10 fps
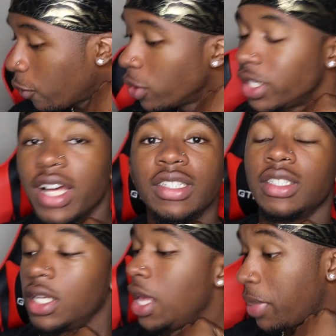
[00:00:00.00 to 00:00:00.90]
for?
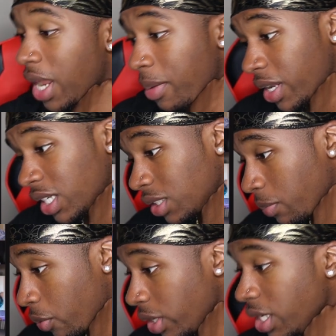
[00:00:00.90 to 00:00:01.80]
Yes. But am I
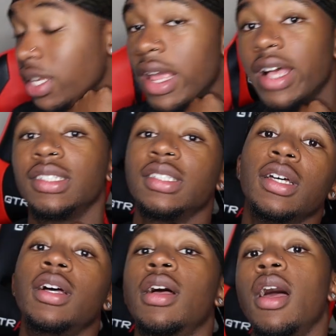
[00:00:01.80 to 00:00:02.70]
disappointed? Yes.
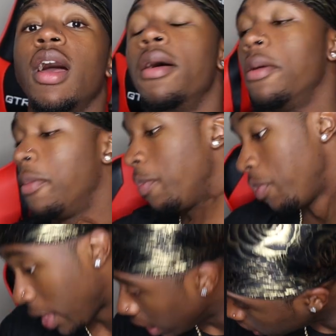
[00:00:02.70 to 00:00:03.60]

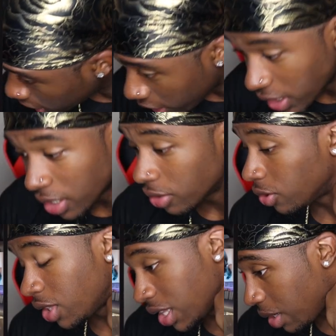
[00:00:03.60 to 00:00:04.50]
Is there any other
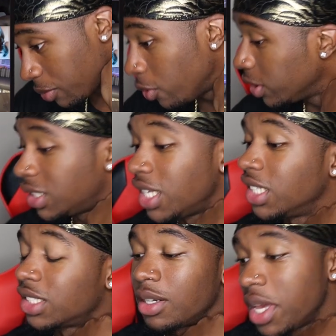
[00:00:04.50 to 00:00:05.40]
thing that I'm going to say
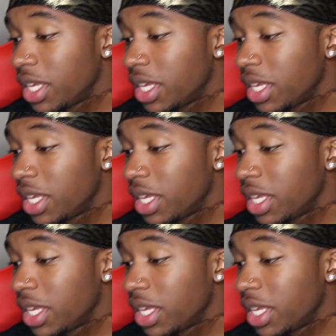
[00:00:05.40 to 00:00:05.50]
that's going